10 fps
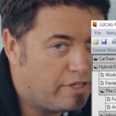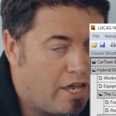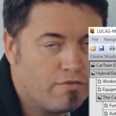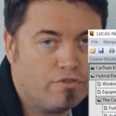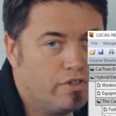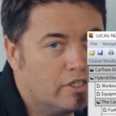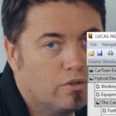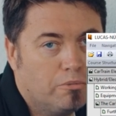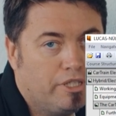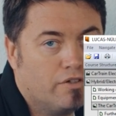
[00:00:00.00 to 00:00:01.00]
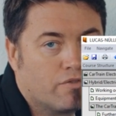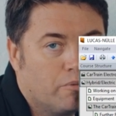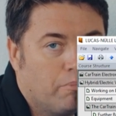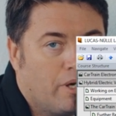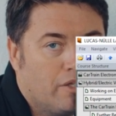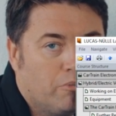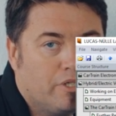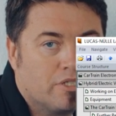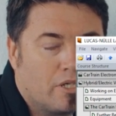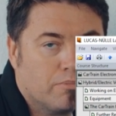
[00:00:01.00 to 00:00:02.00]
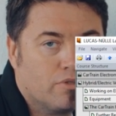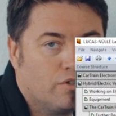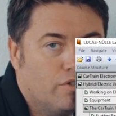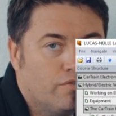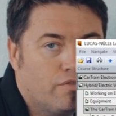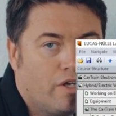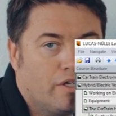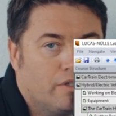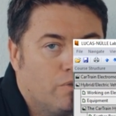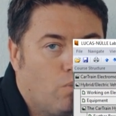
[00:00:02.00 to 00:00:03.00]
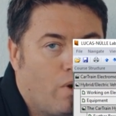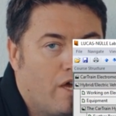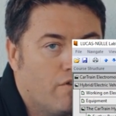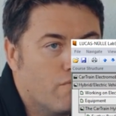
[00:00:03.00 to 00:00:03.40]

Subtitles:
Every vehicle will be different, but there'll be some sort of way